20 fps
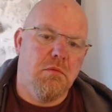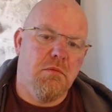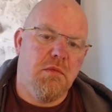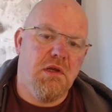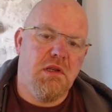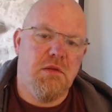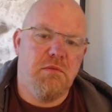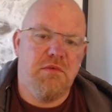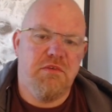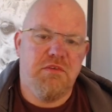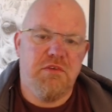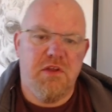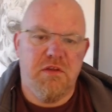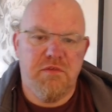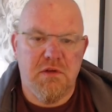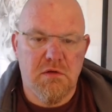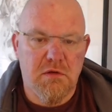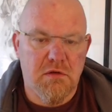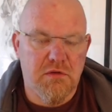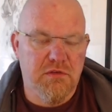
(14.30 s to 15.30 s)
name is David
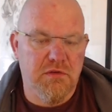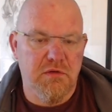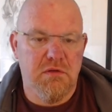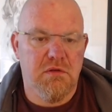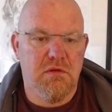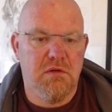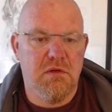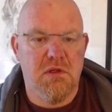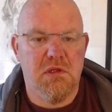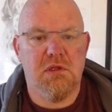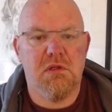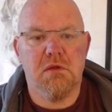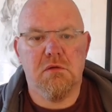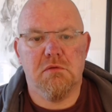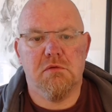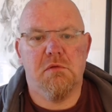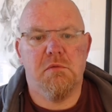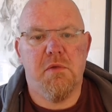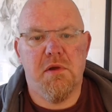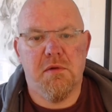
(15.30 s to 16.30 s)
Crossland, and along
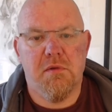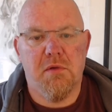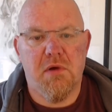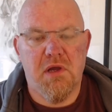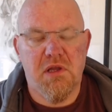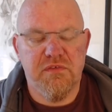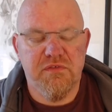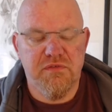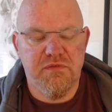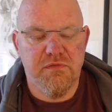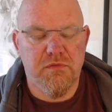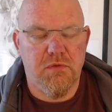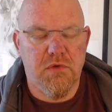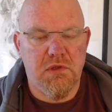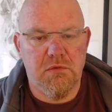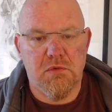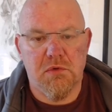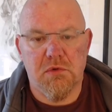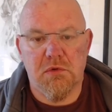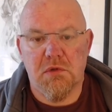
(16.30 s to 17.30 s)
with my wife, we
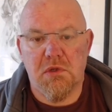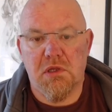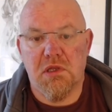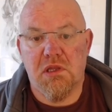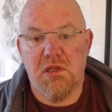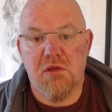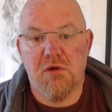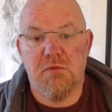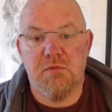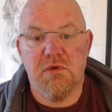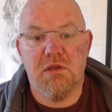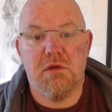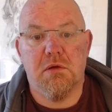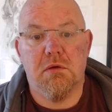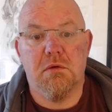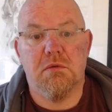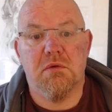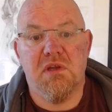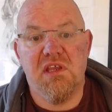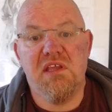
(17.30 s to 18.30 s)
run a company
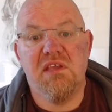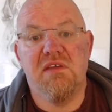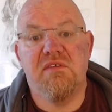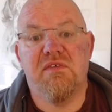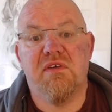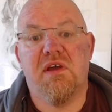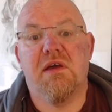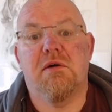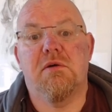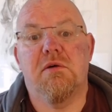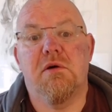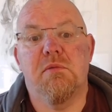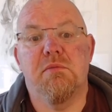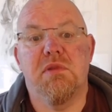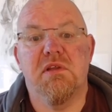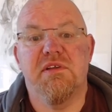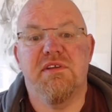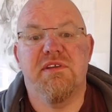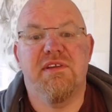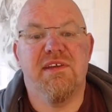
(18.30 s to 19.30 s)
called Eval
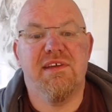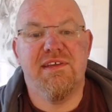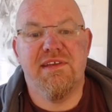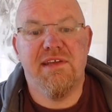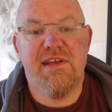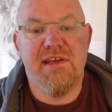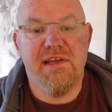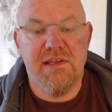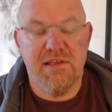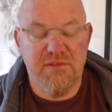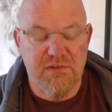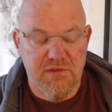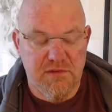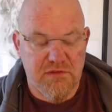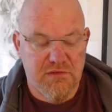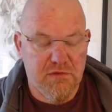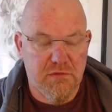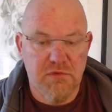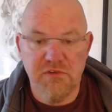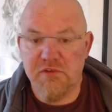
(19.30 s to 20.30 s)
Blood Analysis,
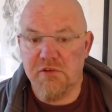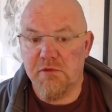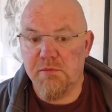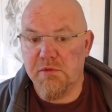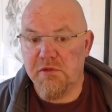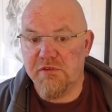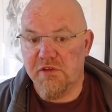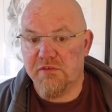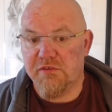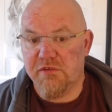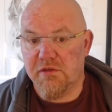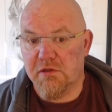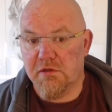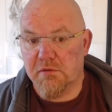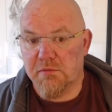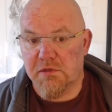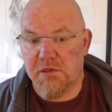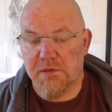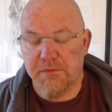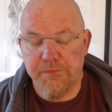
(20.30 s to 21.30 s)
which is a blood testing
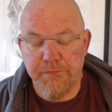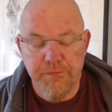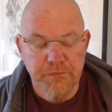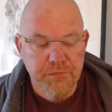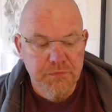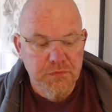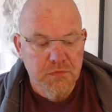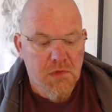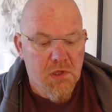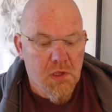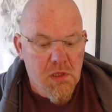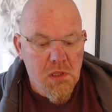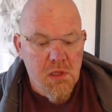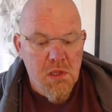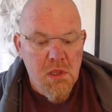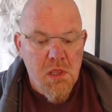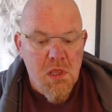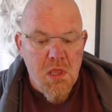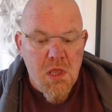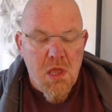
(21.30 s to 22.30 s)
company.
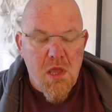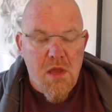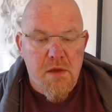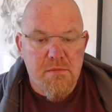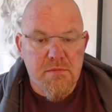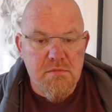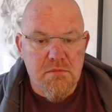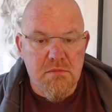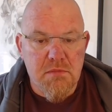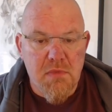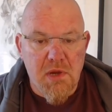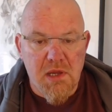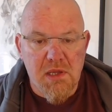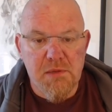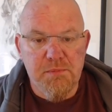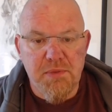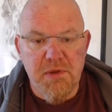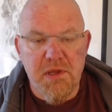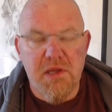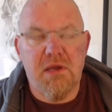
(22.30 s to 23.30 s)
My
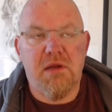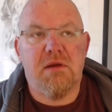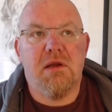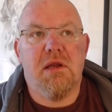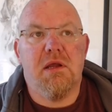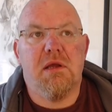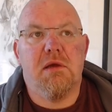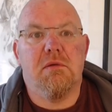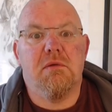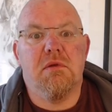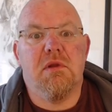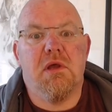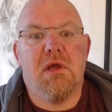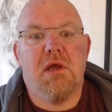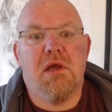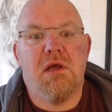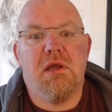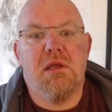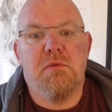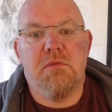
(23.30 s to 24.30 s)
background,
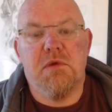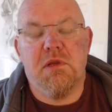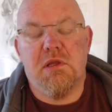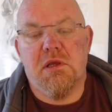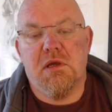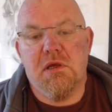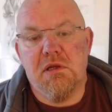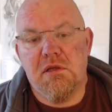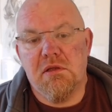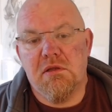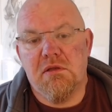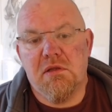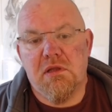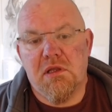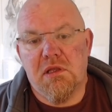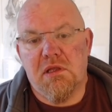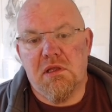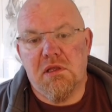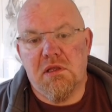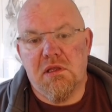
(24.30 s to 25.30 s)
I am regarded
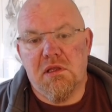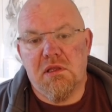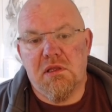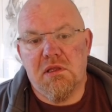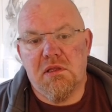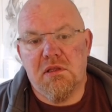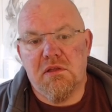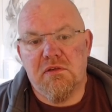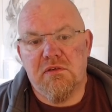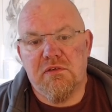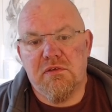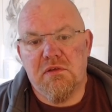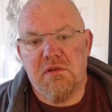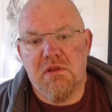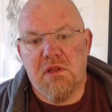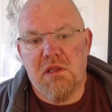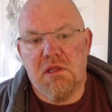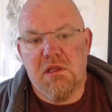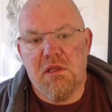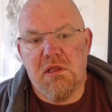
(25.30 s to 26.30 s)
as
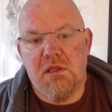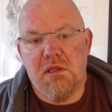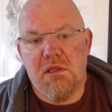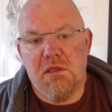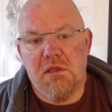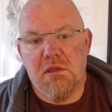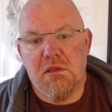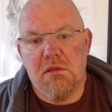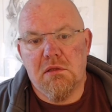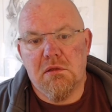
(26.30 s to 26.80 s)
a